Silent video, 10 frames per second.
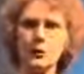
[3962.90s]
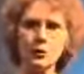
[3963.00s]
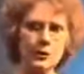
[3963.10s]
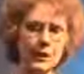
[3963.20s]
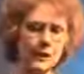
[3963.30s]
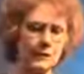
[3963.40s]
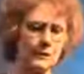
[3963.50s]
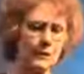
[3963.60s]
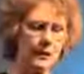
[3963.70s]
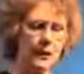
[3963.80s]
it in your
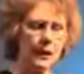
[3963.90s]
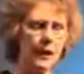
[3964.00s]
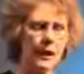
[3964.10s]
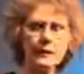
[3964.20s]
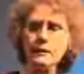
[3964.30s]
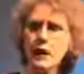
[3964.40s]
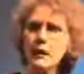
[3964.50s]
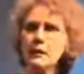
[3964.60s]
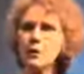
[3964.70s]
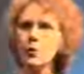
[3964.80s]
cells.
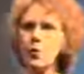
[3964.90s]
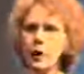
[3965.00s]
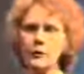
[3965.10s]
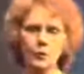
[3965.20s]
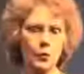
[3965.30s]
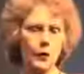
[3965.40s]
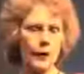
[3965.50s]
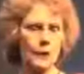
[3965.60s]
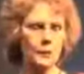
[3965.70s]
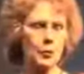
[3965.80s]
Hexagonal water will
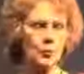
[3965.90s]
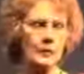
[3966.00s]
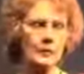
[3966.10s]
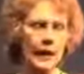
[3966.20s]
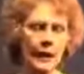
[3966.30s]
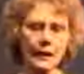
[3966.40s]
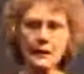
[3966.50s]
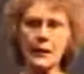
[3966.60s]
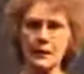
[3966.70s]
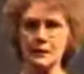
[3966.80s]
help you
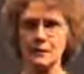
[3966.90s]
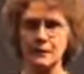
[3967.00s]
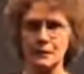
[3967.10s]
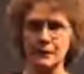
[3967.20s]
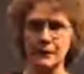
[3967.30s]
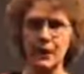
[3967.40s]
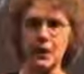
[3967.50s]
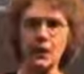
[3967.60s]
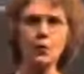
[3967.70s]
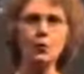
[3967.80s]
retain calcium.
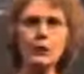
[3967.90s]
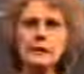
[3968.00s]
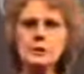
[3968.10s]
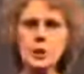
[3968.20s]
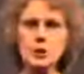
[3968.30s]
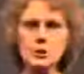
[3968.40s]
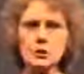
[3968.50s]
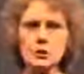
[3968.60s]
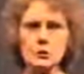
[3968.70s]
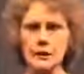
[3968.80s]
We start
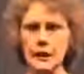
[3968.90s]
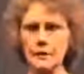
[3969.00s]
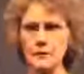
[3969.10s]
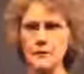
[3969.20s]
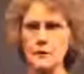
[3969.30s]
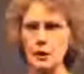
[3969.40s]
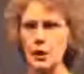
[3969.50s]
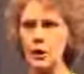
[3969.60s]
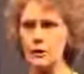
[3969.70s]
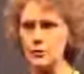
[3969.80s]
to lose calcium a
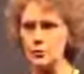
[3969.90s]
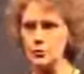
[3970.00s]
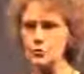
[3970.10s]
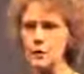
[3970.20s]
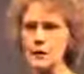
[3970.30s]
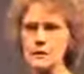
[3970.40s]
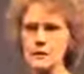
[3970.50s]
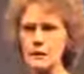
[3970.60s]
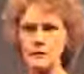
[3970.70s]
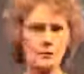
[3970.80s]
lot under stress and